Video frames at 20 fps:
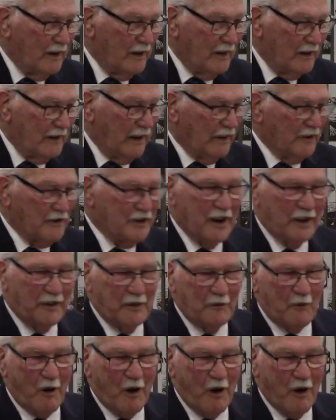Now, there's
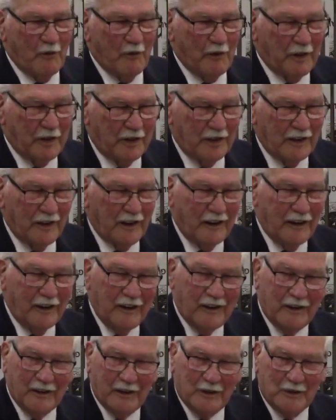nothing wrong with the uh,
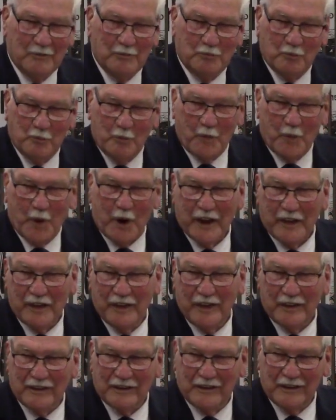bread
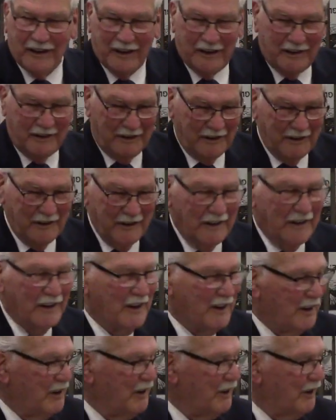that's uh,
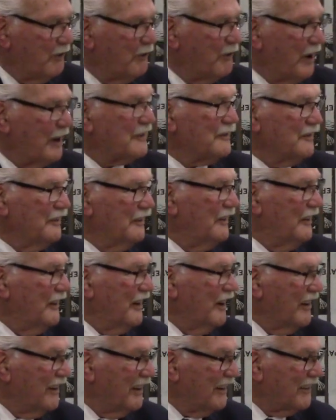risen.
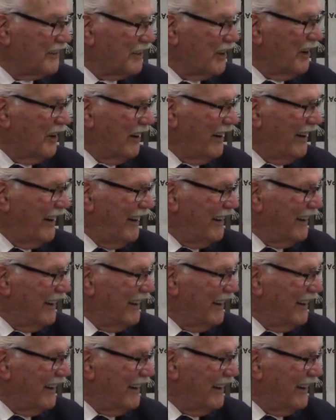It's good,